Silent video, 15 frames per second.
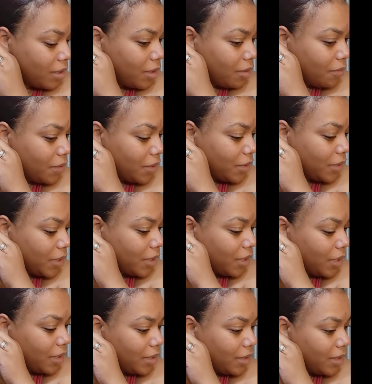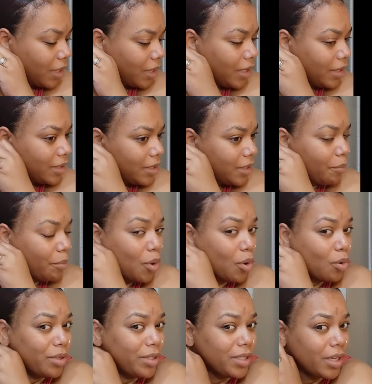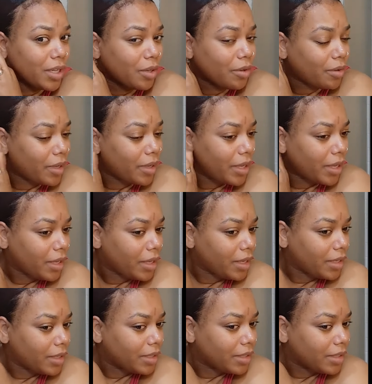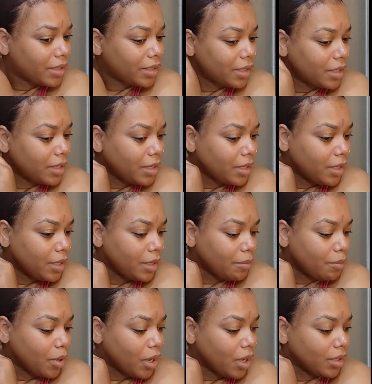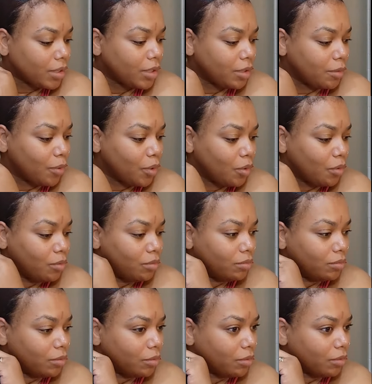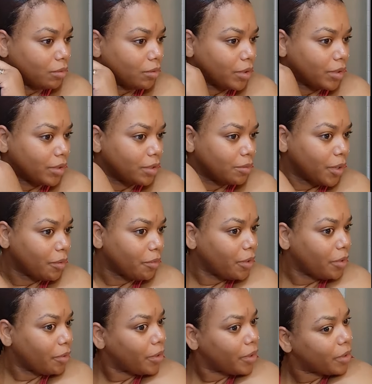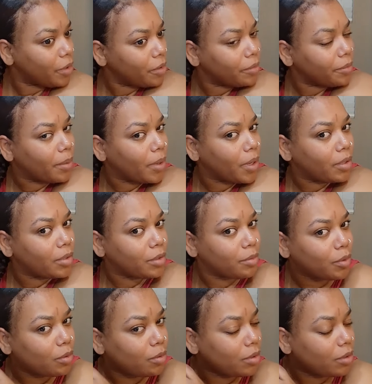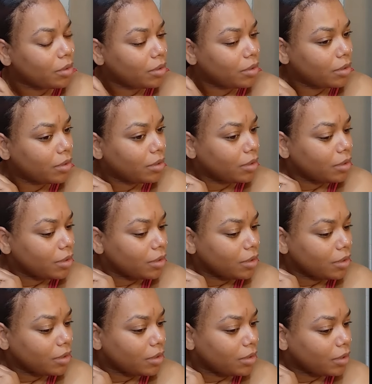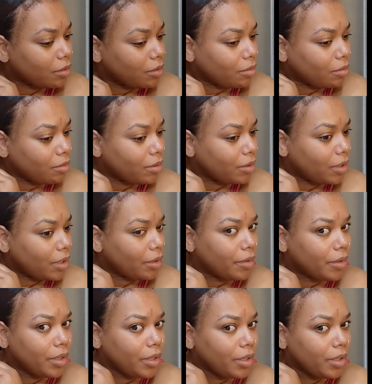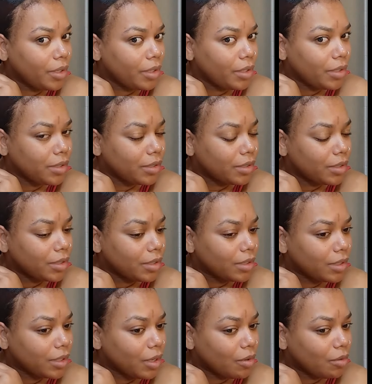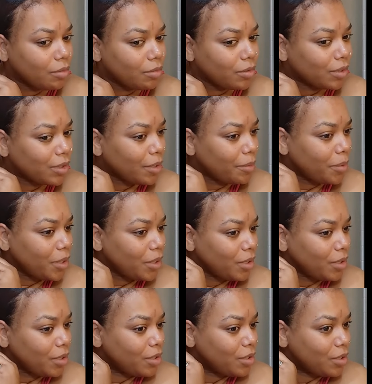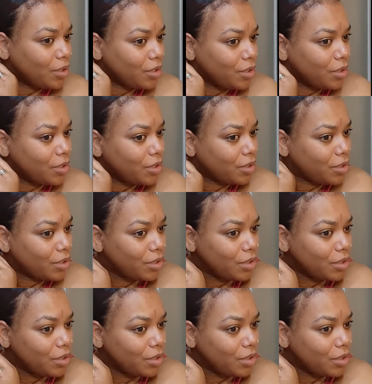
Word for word: I'm going to stay tight to the ponytail is possible, or as to my real hair is possible. So there is no slippage.